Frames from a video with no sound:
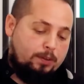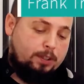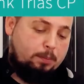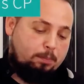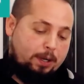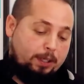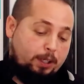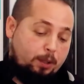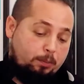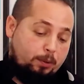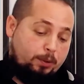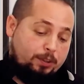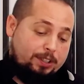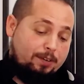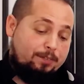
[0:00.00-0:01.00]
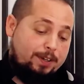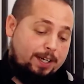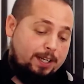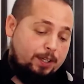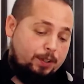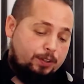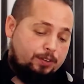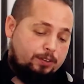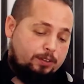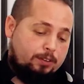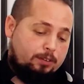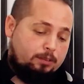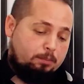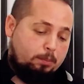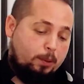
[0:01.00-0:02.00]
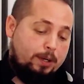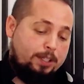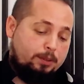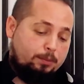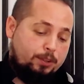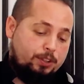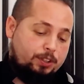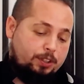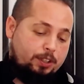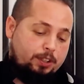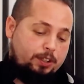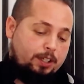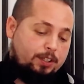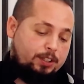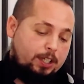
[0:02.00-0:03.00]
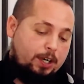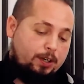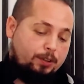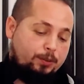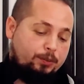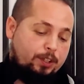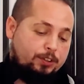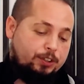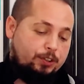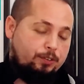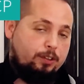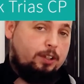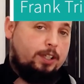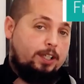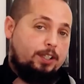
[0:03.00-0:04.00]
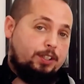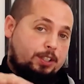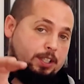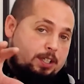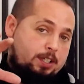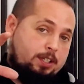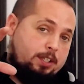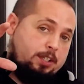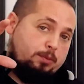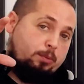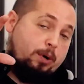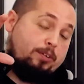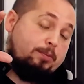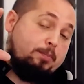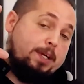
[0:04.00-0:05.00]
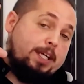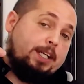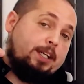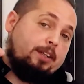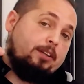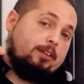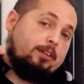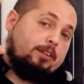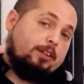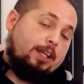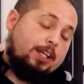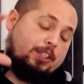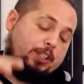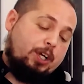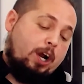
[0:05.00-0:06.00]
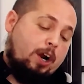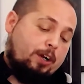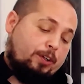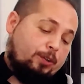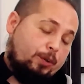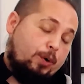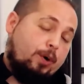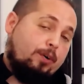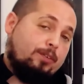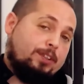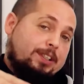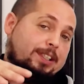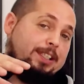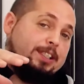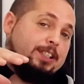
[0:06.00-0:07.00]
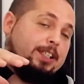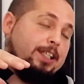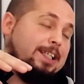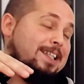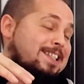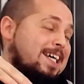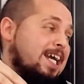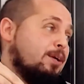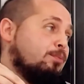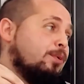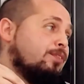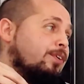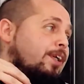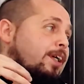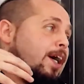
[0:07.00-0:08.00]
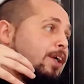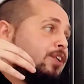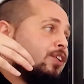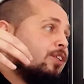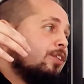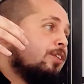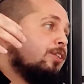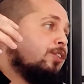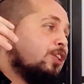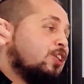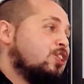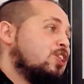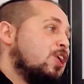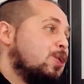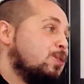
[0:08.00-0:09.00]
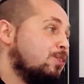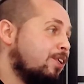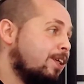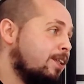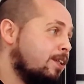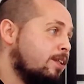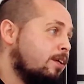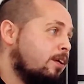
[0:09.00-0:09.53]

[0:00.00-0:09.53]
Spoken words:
you pick up on is a very good point, which this article doesn't really, is worth making. This article obviously is screen time with regards to children,